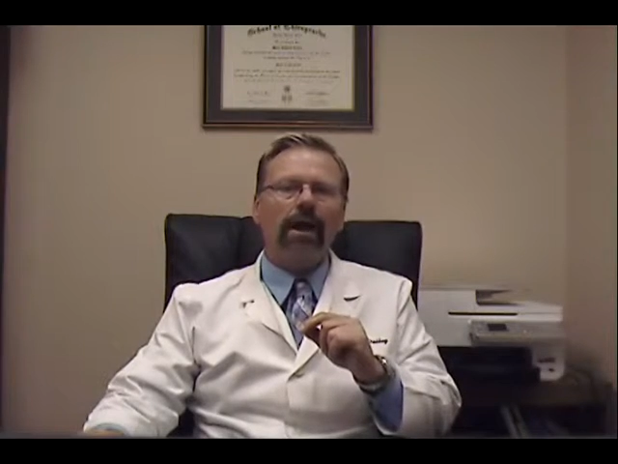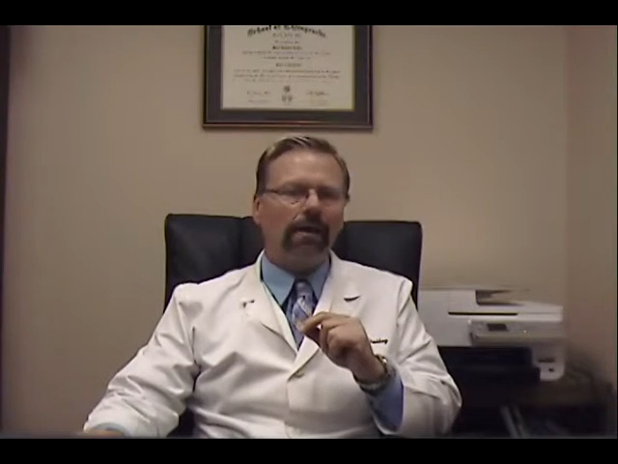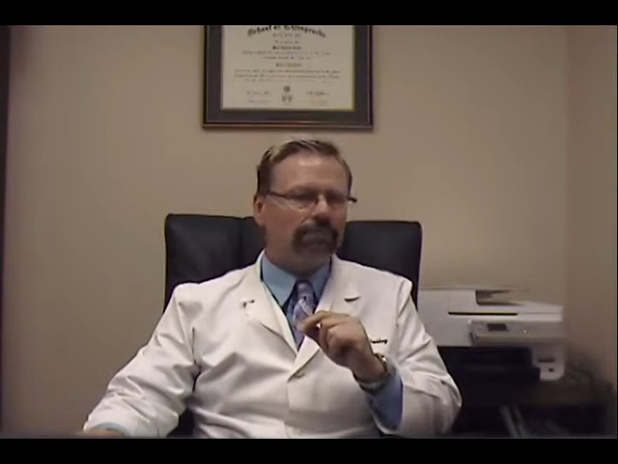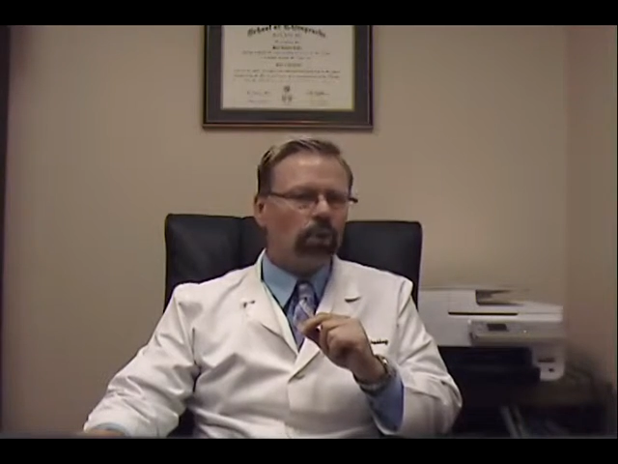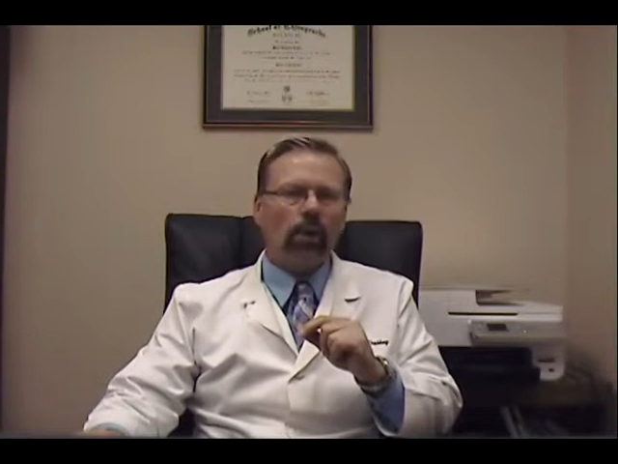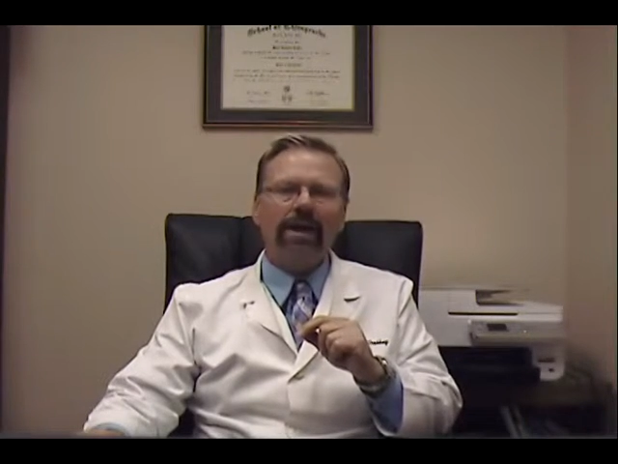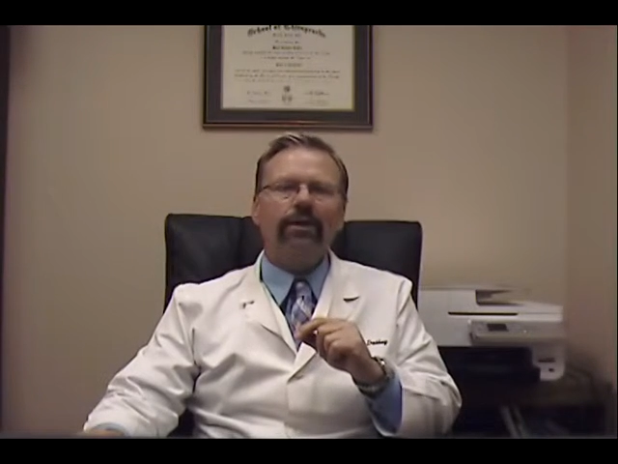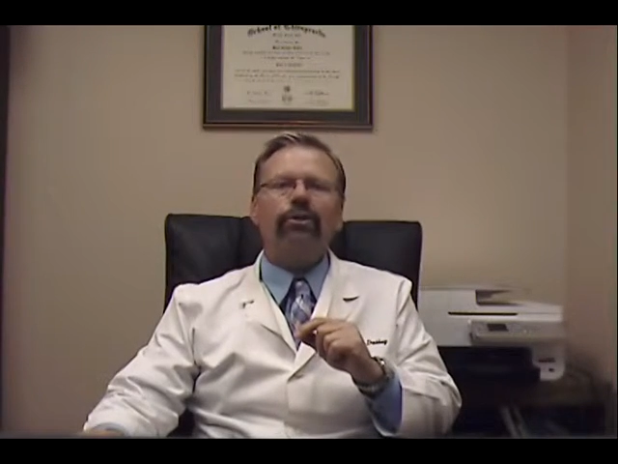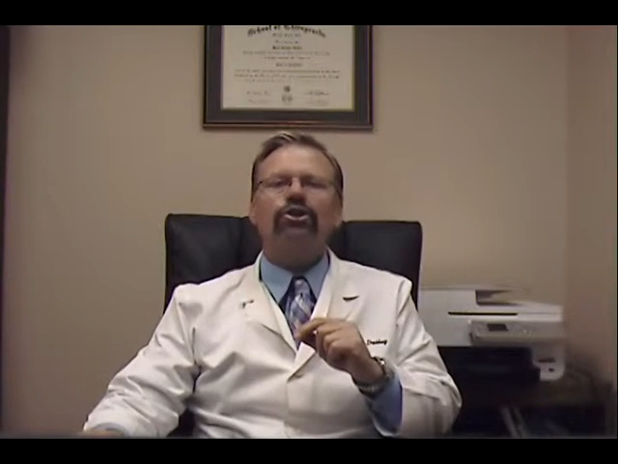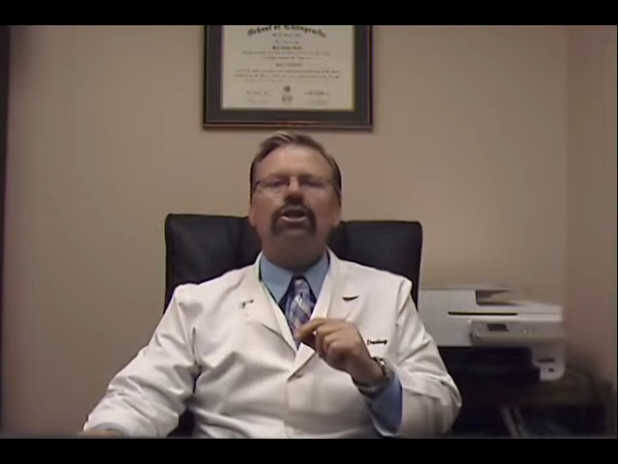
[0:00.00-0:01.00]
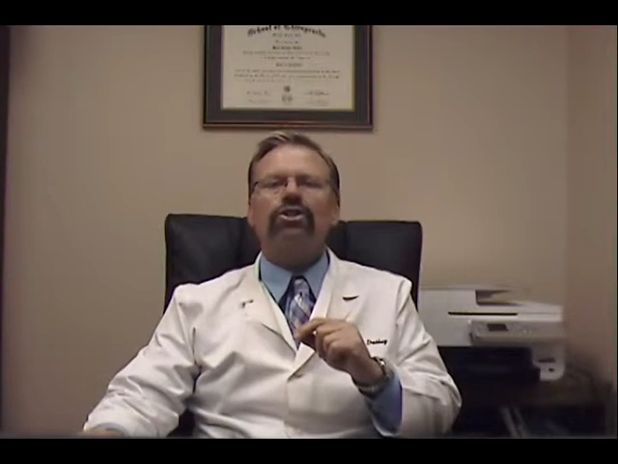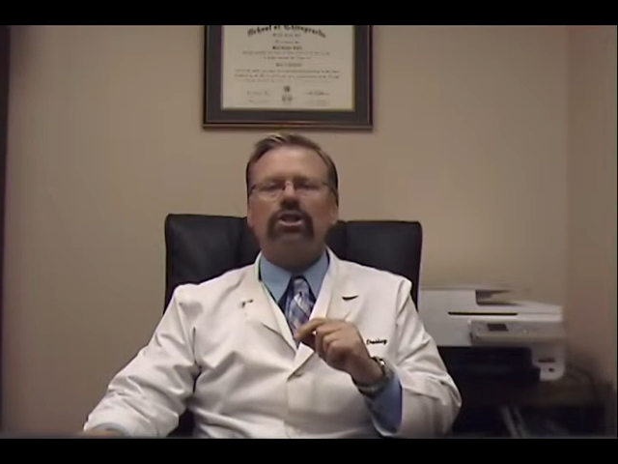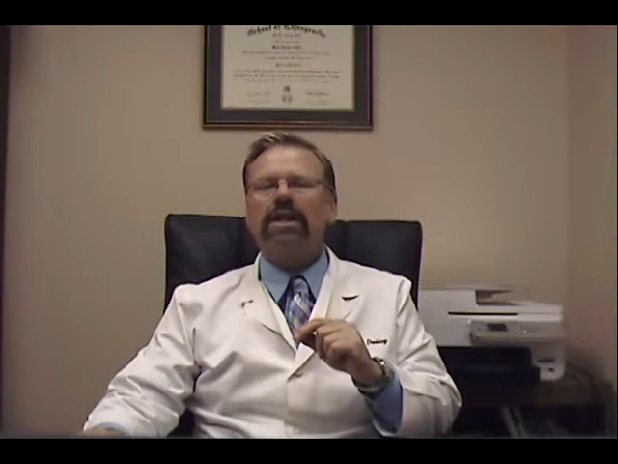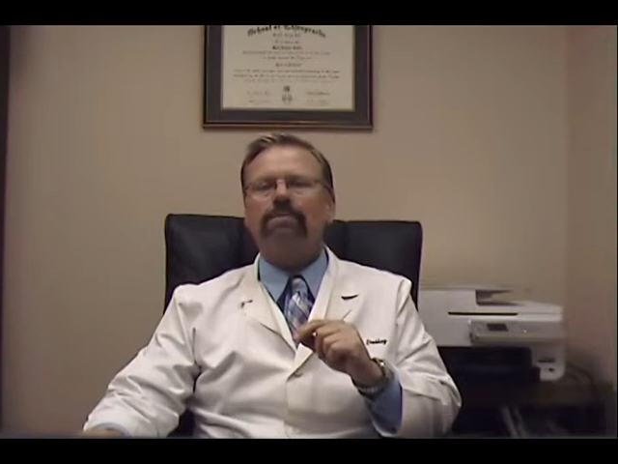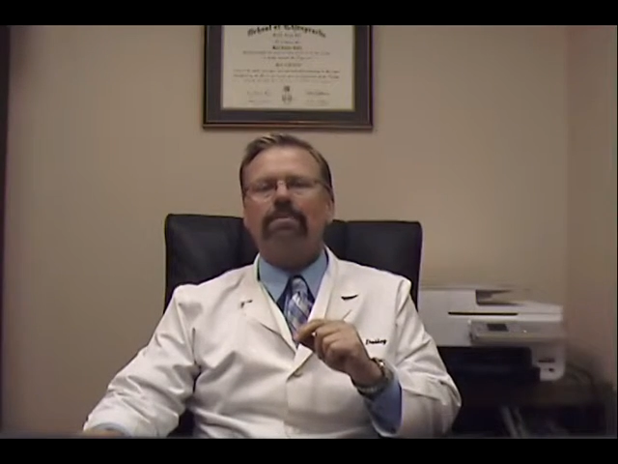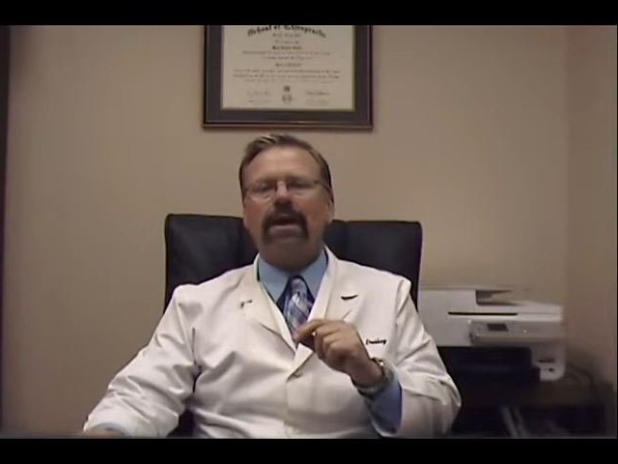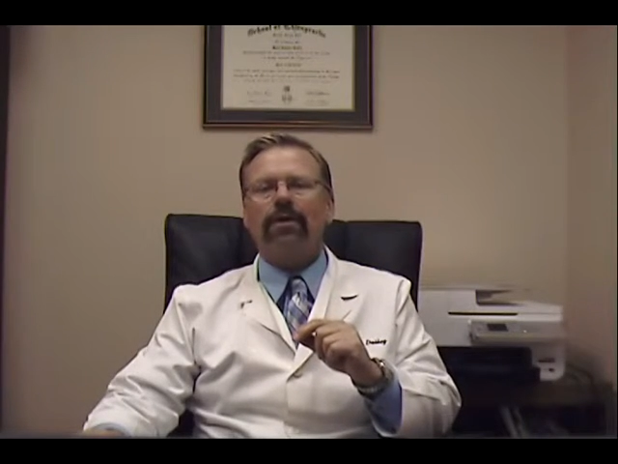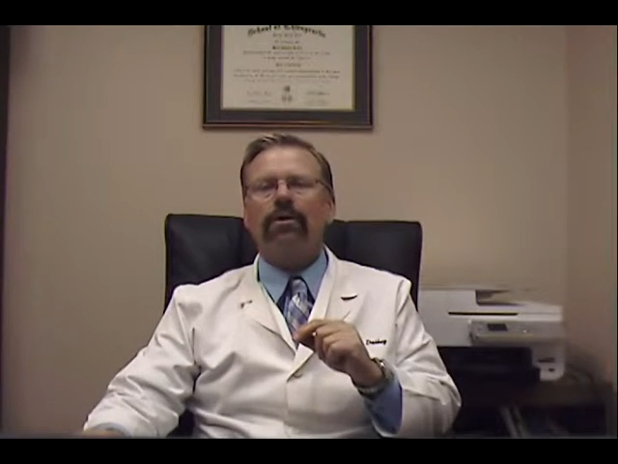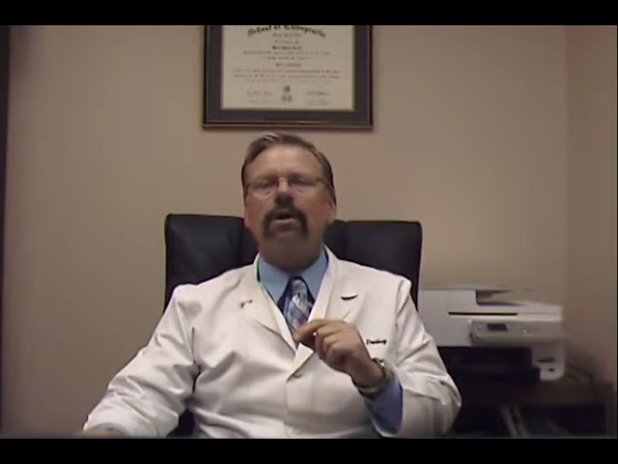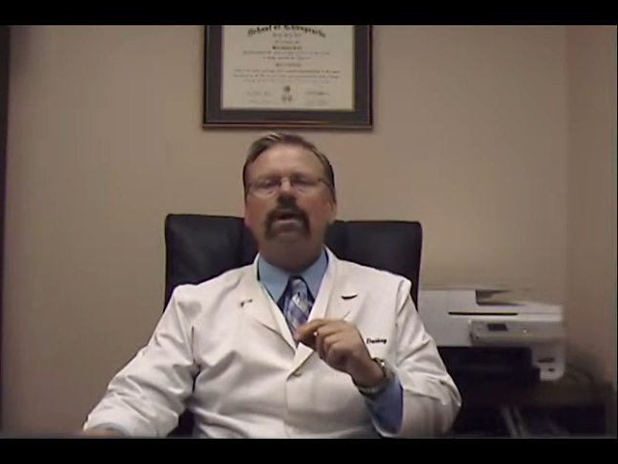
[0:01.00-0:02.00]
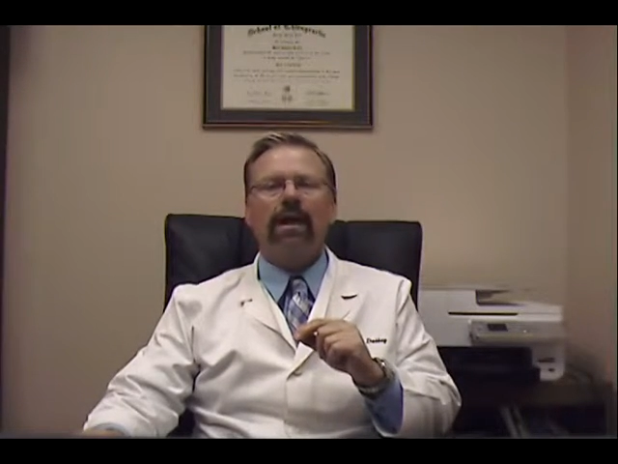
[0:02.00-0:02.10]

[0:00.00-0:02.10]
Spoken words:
have more energy, sleep better,